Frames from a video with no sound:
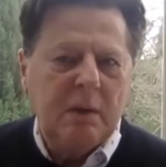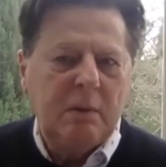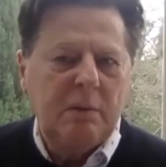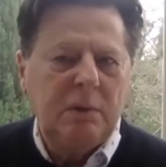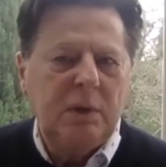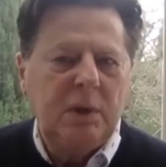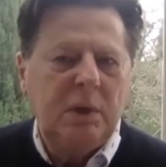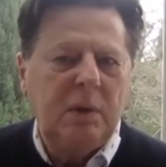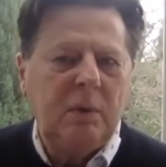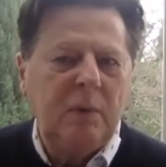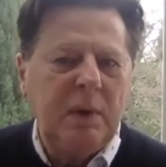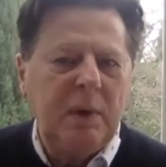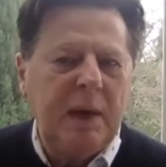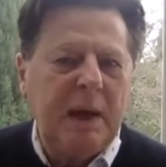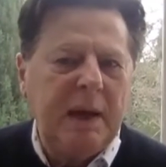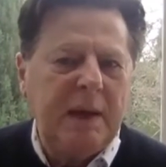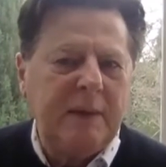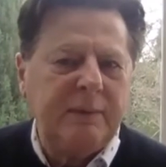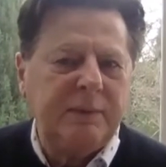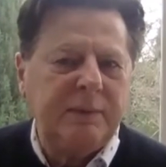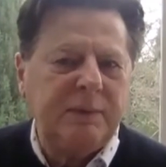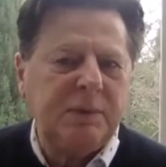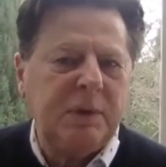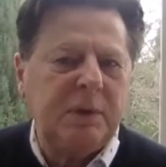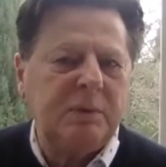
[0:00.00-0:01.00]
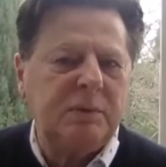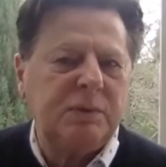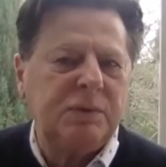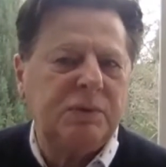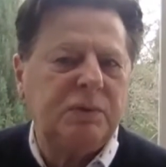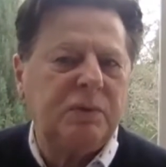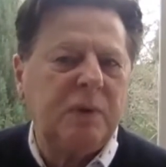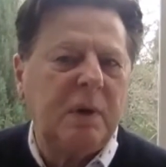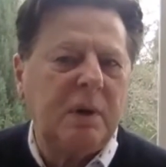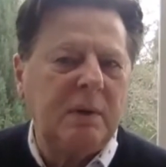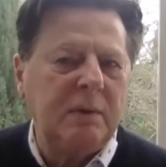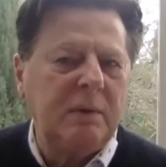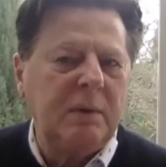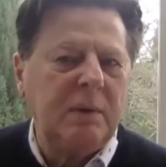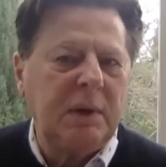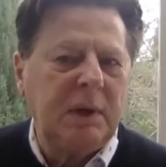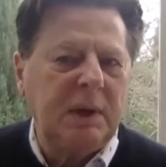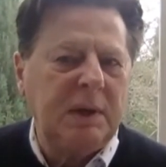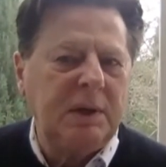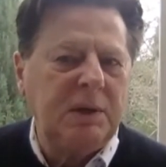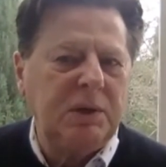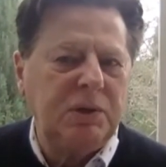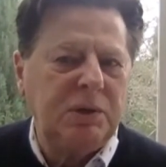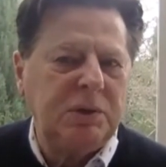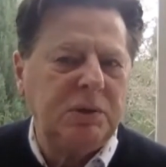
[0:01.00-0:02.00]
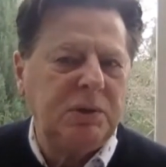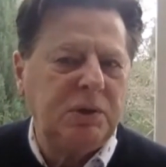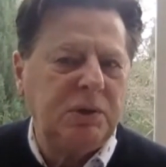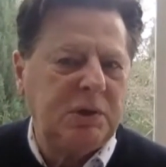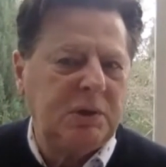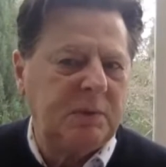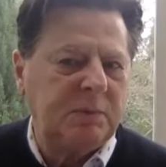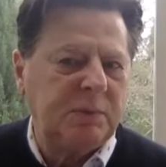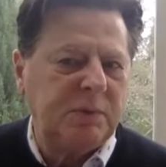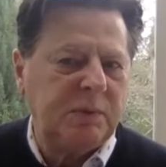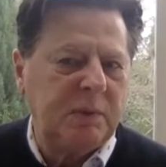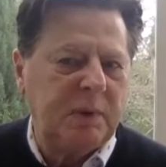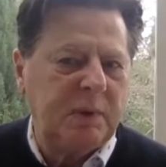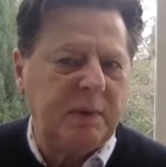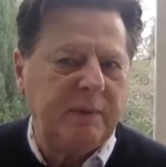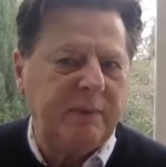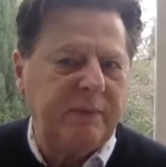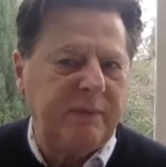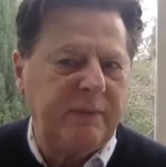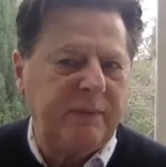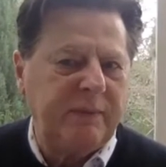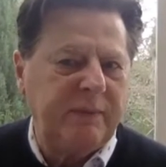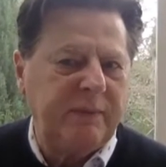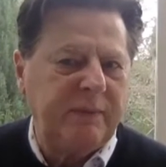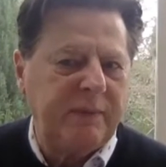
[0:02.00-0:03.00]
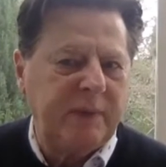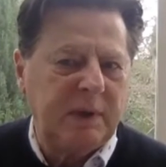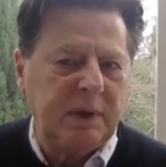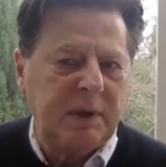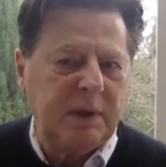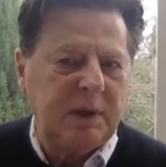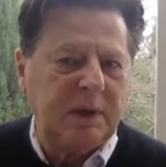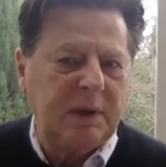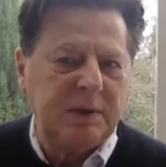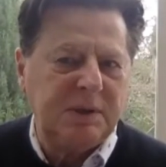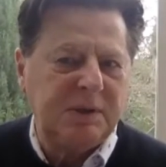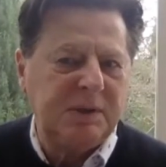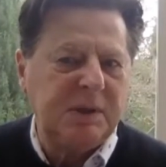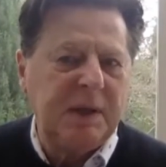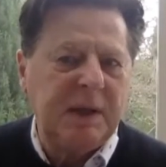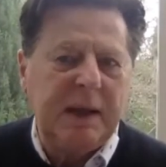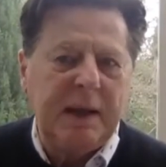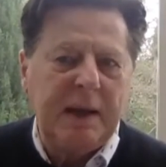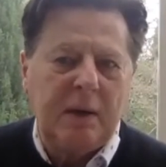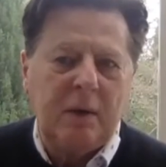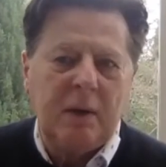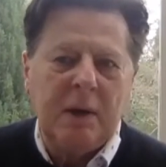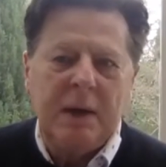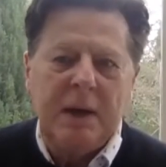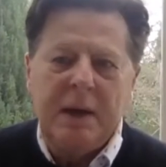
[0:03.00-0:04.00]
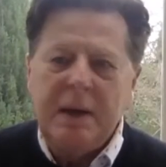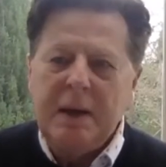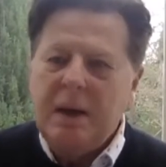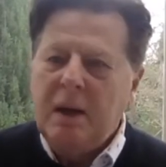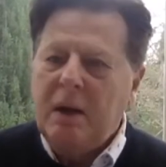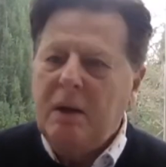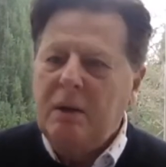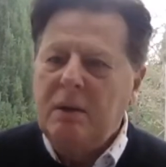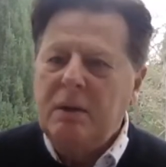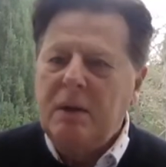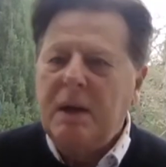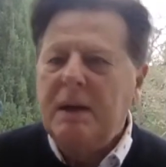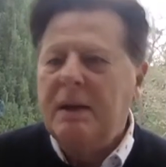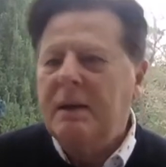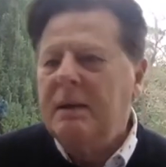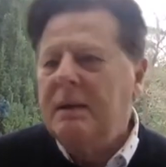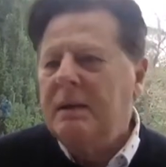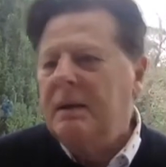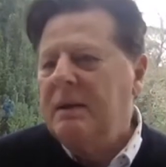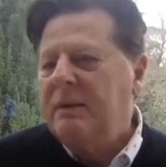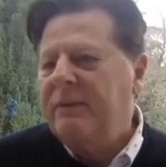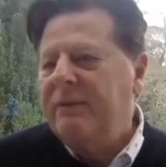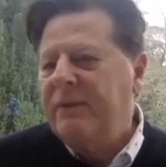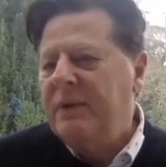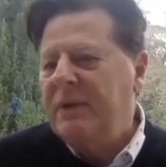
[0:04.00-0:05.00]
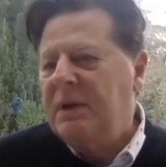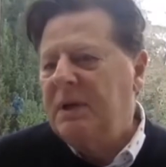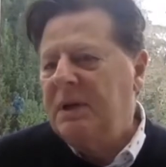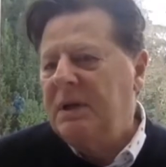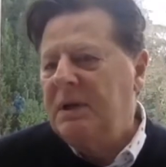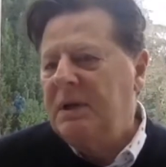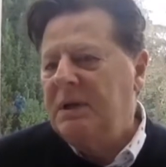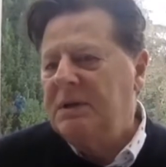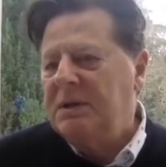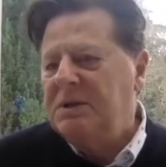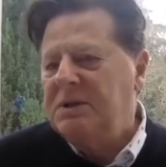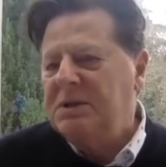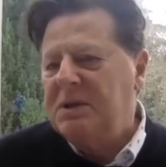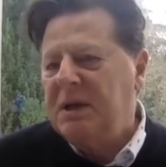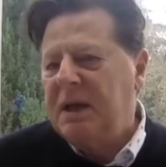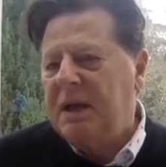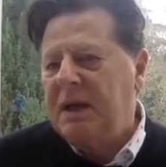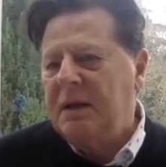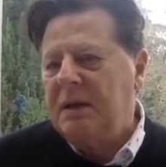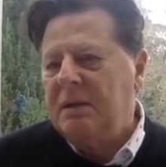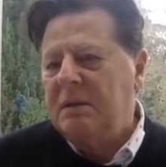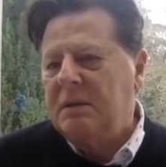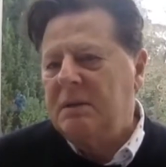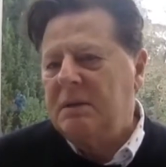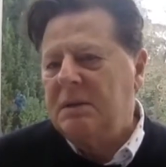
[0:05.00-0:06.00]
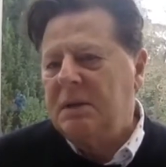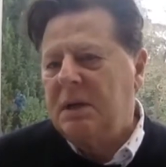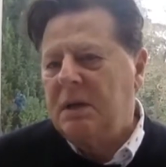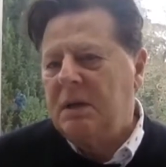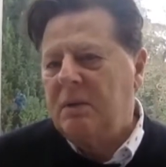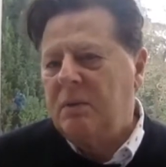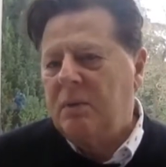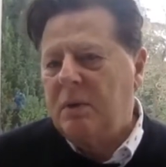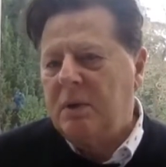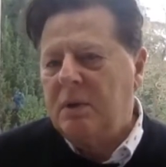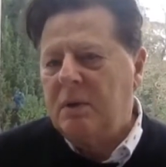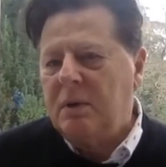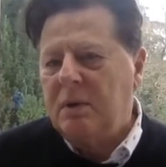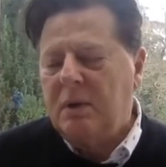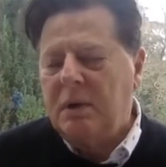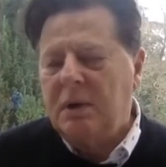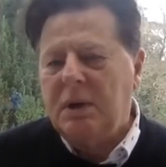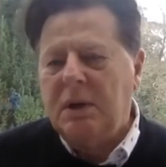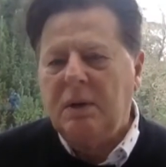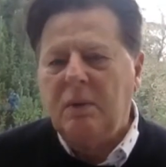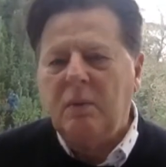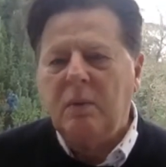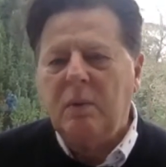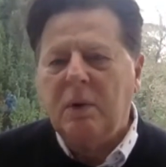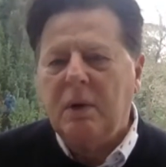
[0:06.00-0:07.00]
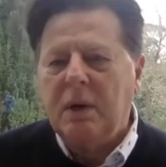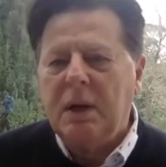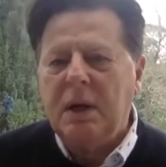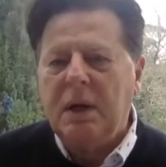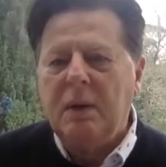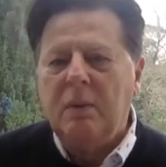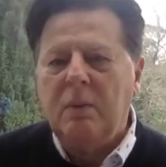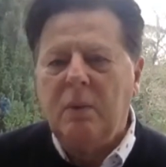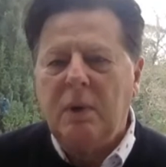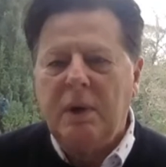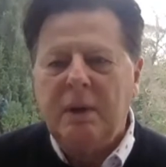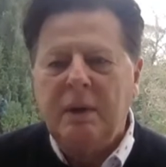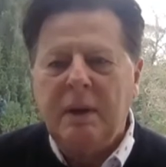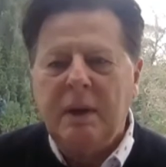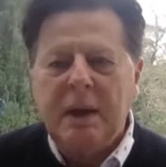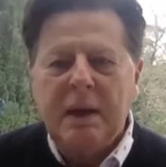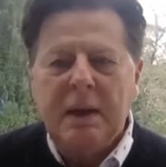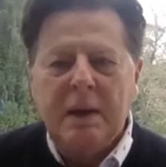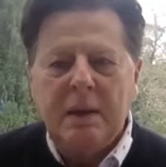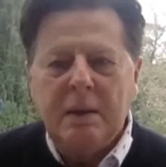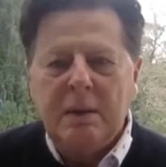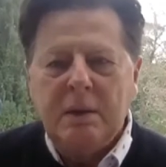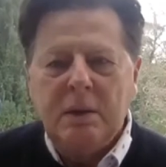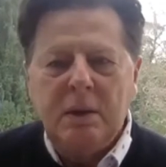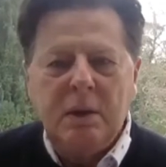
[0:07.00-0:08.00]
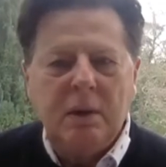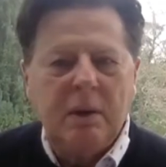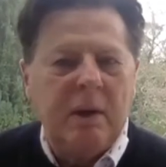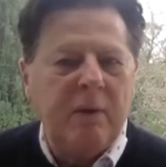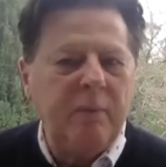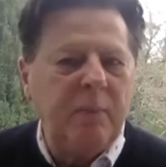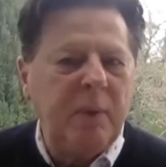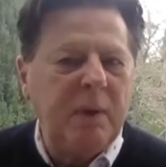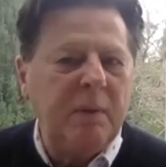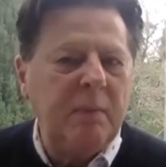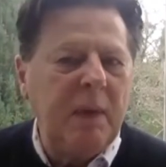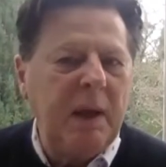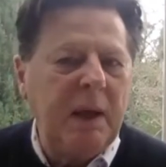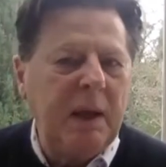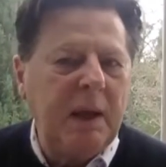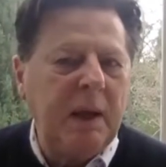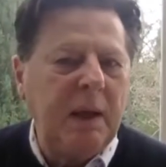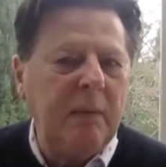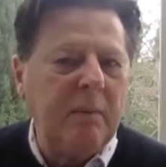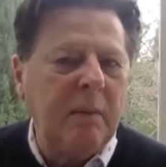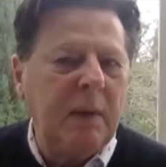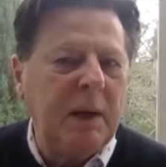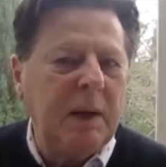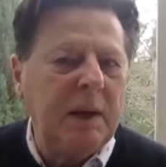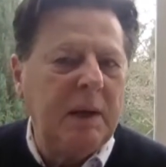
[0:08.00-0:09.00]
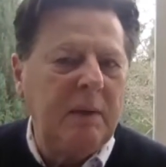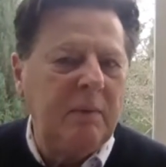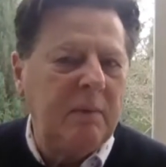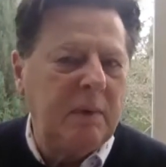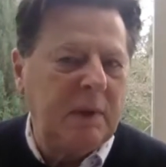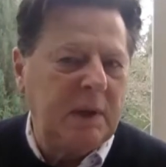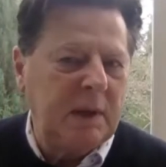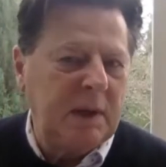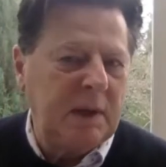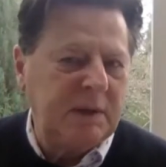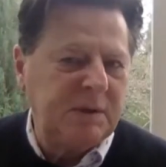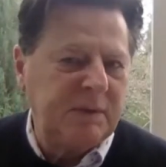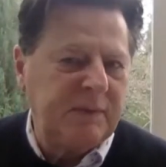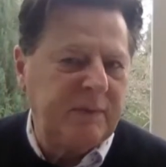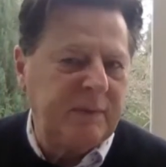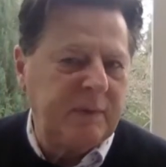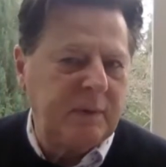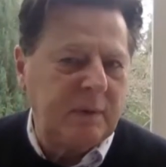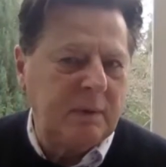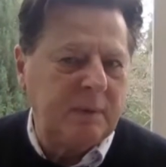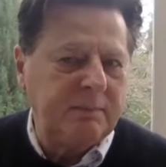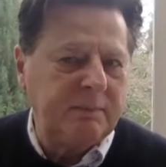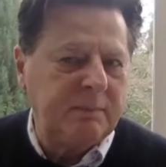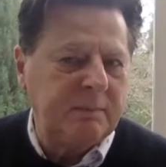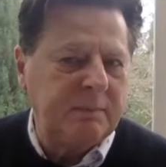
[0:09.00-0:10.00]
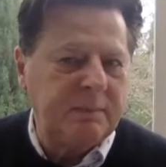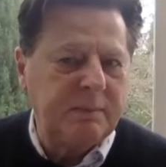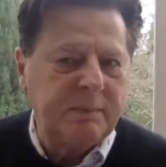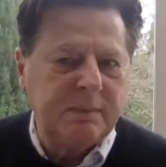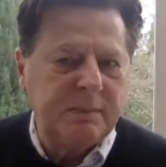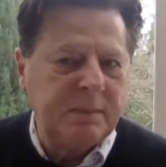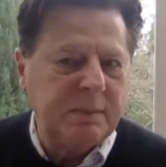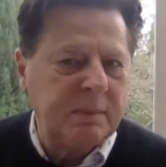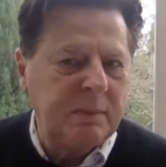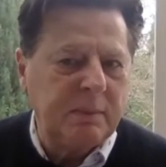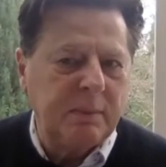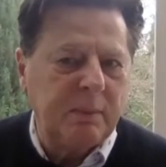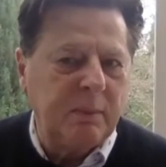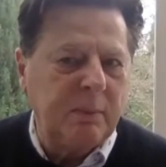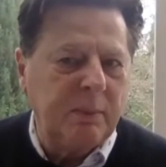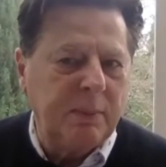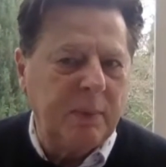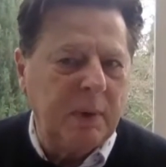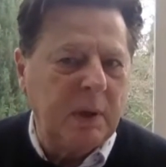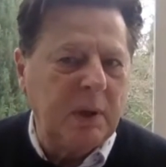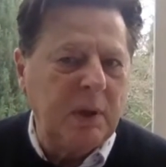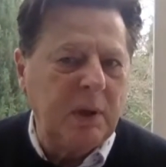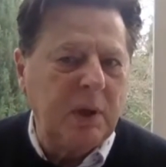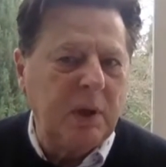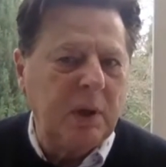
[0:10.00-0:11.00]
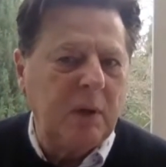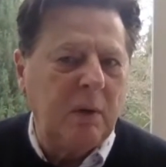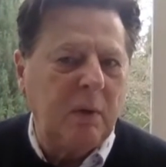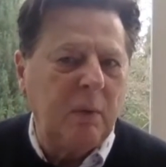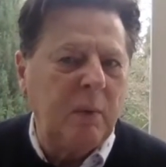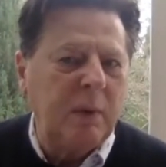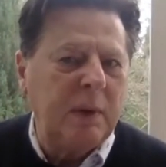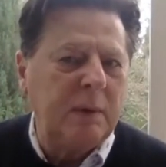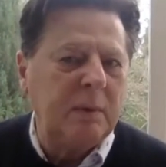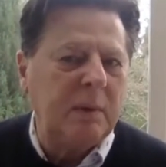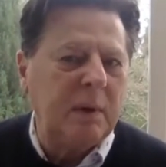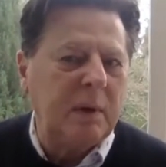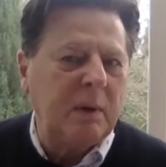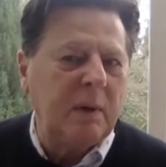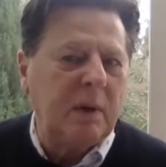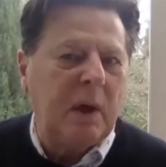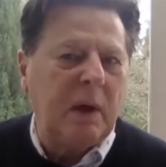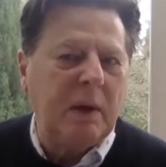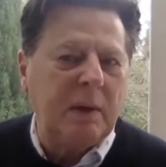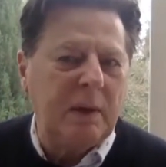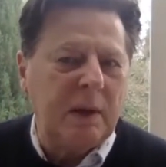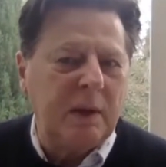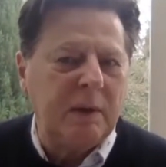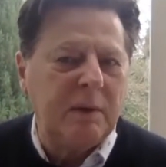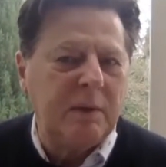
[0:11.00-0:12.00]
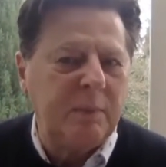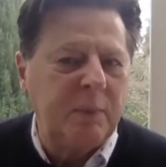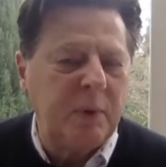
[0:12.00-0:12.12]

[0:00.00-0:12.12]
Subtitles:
we have strong relationships with affiliates now. A lot of the affiliates that we're currently working with, have been making money with us for, when on other